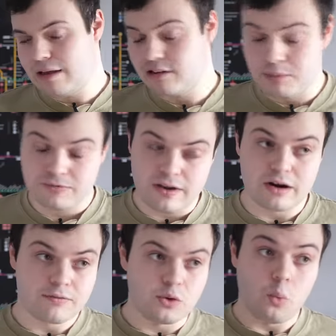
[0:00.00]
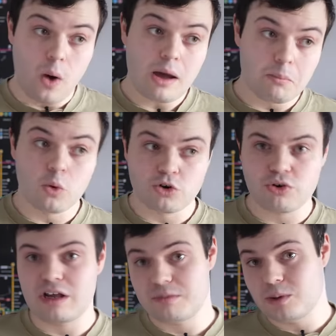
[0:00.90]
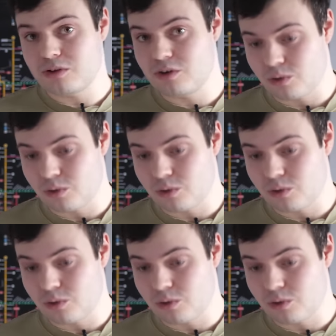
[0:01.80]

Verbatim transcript: And to be fair, if you want more trains built in